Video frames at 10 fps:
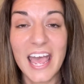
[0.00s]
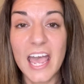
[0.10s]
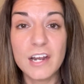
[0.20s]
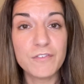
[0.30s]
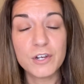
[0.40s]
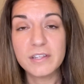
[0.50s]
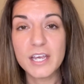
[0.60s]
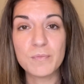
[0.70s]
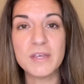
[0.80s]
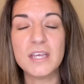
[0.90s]
And if you're
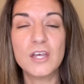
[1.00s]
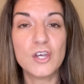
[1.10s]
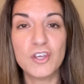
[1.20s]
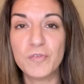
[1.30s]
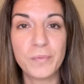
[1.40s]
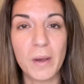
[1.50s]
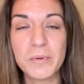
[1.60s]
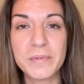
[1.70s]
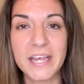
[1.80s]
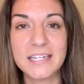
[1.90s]
like me, you've
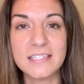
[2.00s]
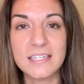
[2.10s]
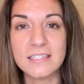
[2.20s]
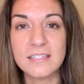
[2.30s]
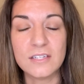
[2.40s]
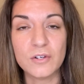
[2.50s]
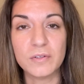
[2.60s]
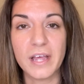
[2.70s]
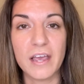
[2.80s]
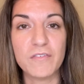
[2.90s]
probably had seasons in your
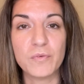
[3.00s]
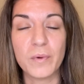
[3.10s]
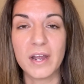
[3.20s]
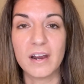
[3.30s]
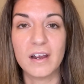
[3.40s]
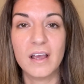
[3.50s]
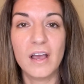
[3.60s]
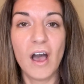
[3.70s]
life where